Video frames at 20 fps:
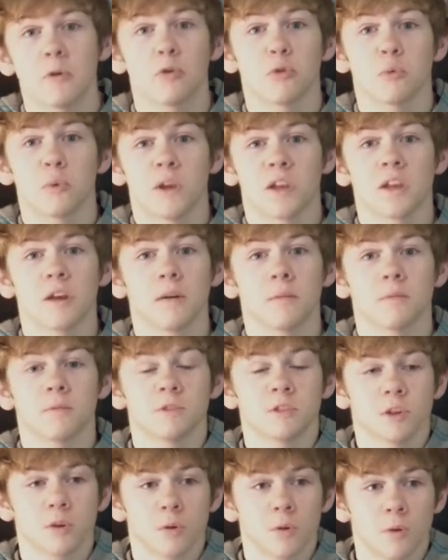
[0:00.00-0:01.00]
they both wake
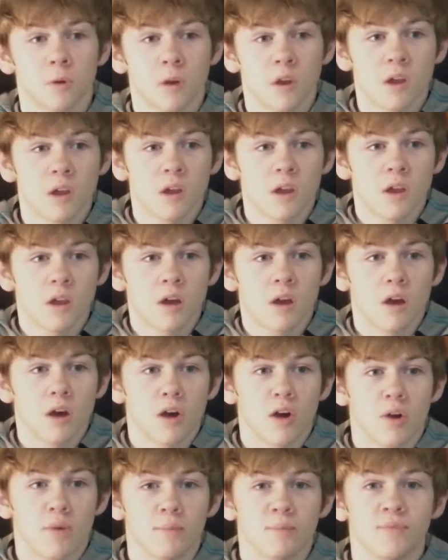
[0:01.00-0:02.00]
up. So
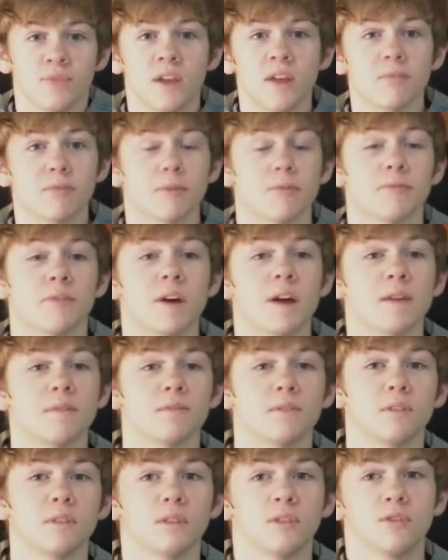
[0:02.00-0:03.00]
they've
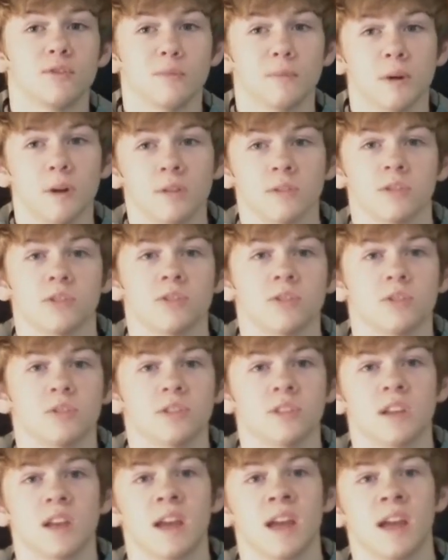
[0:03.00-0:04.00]
revived the two
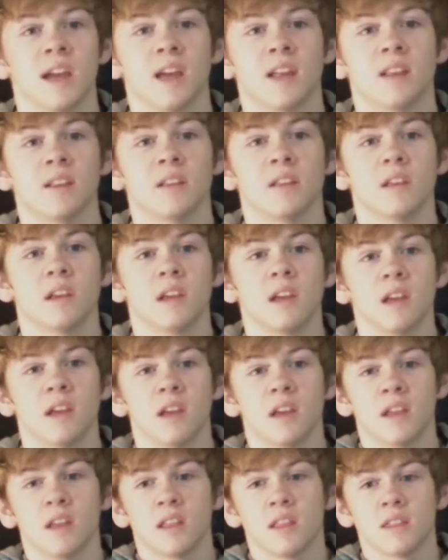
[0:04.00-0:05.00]
monsters, and
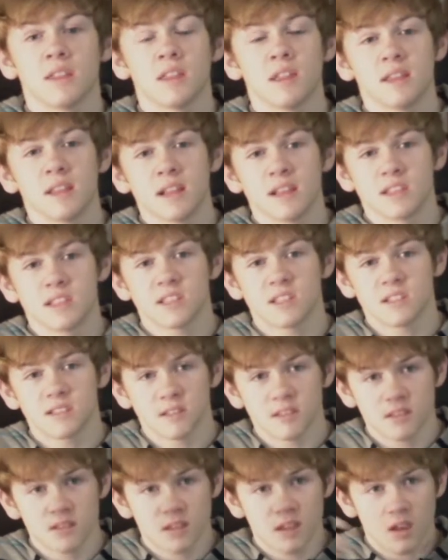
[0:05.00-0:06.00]
then that's
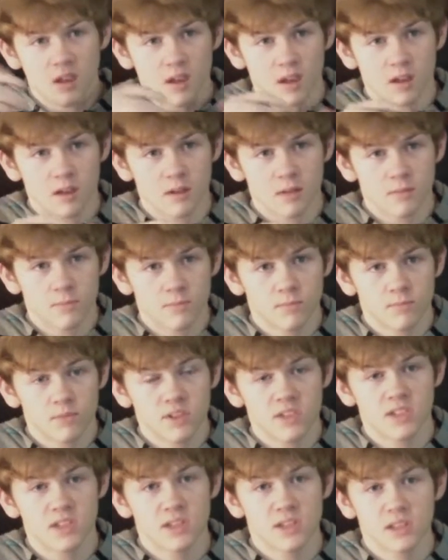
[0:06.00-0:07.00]
the
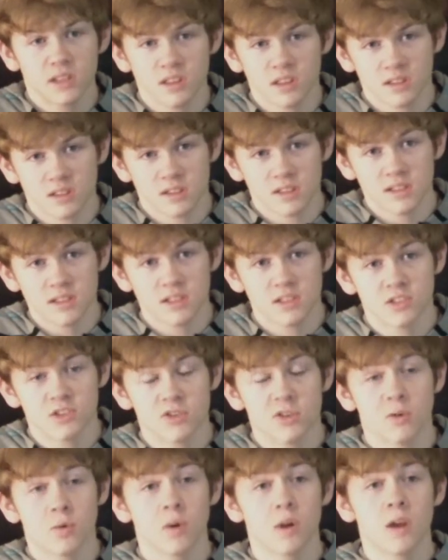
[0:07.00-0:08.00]
end of the scene.
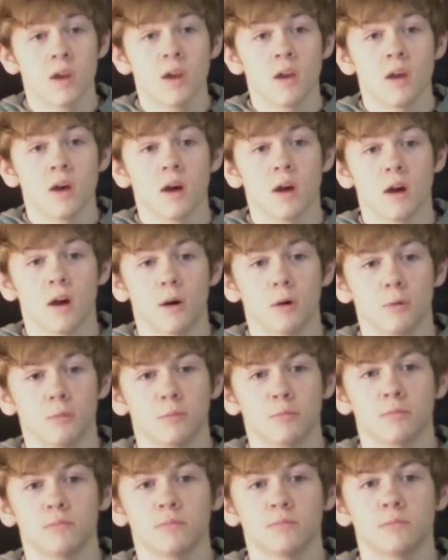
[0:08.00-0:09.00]
So
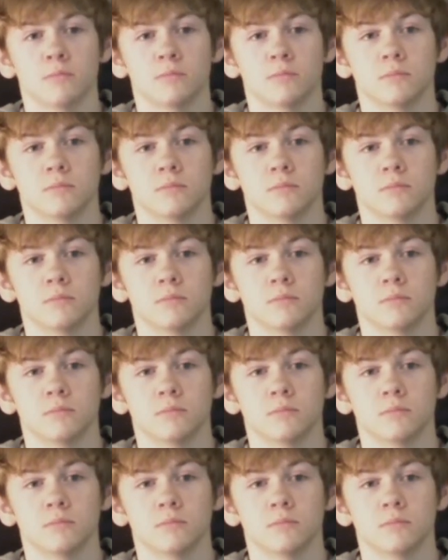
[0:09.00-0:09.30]
on